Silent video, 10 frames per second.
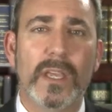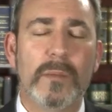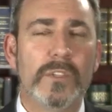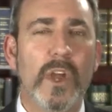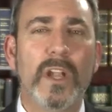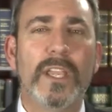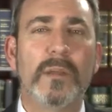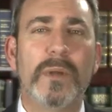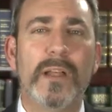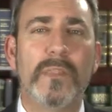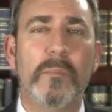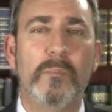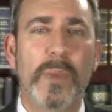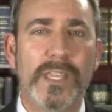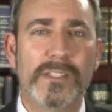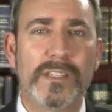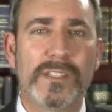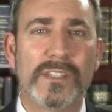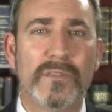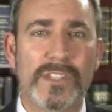I'm talking about the
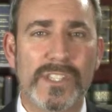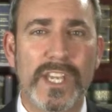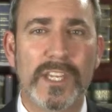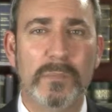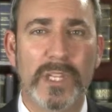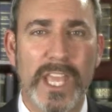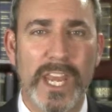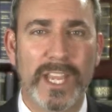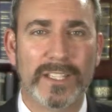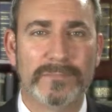basics of estate planning.